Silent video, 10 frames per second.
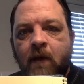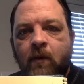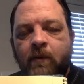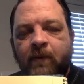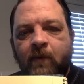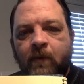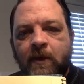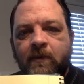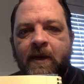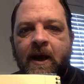Well, before we
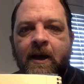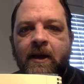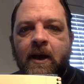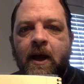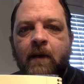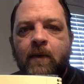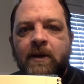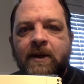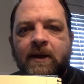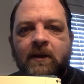do that, I want
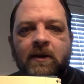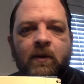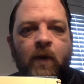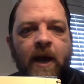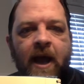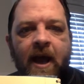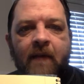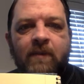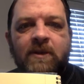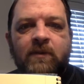to take a look at what
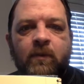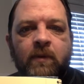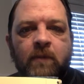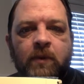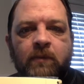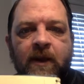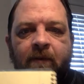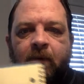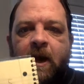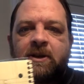happens when we multiply
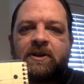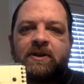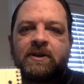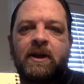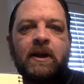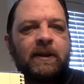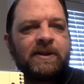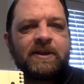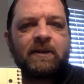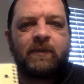fractions. Let's
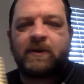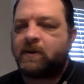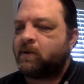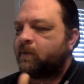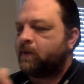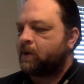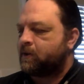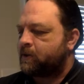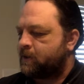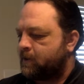stick with the
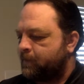2/3.